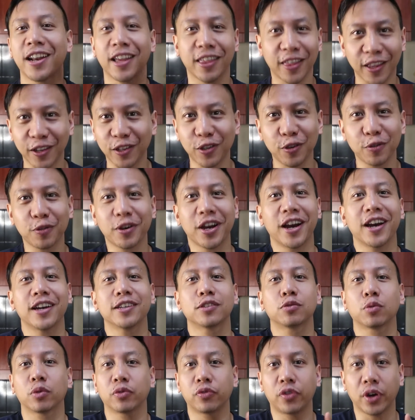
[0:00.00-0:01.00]
And I think you
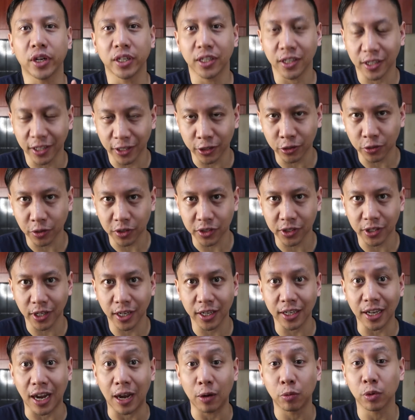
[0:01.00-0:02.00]
guys would find it interesting.
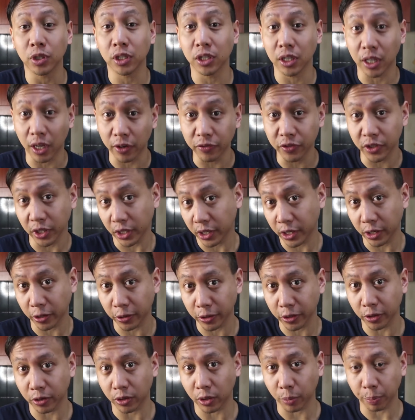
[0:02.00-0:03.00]
I would love to
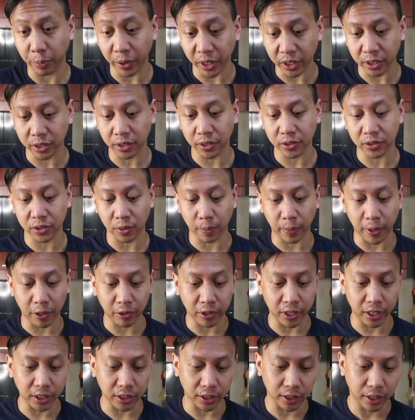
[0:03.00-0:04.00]
hear your opinions
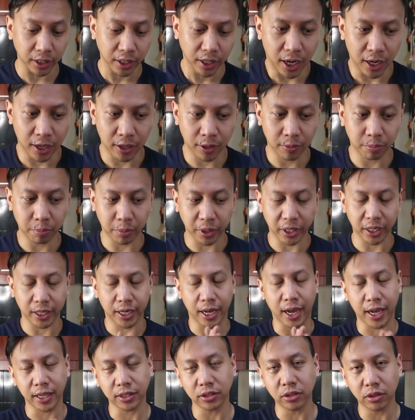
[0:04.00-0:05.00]
about it. Um, but it
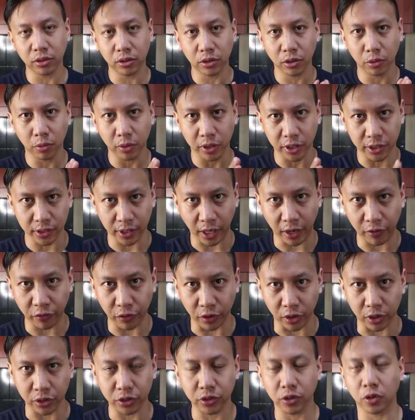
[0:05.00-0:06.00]
has to do with
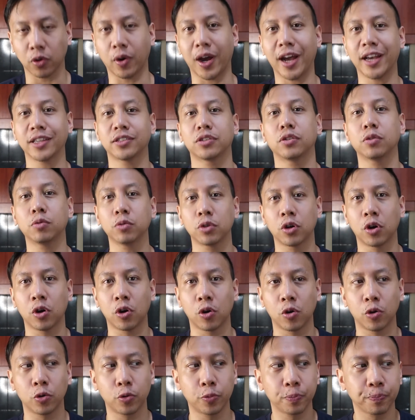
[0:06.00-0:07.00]
Cypher. So as you
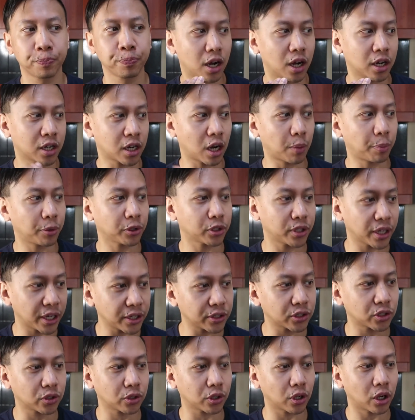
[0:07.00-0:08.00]
know, a couple
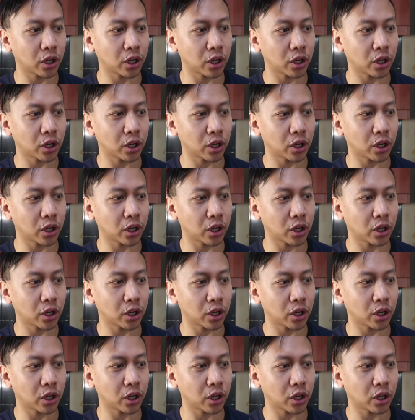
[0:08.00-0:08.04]
days